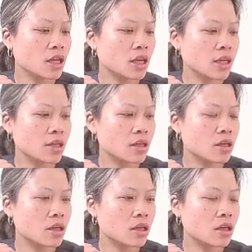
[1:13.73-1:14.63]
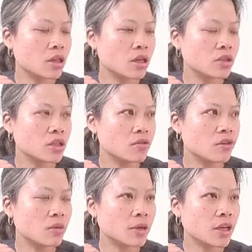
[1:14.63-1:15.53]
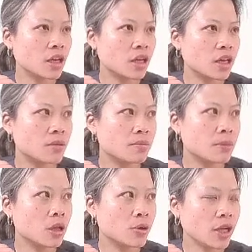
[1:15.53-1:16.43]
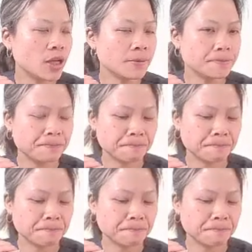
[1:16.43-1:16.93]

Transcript: like nausea, vomiting, and bloating.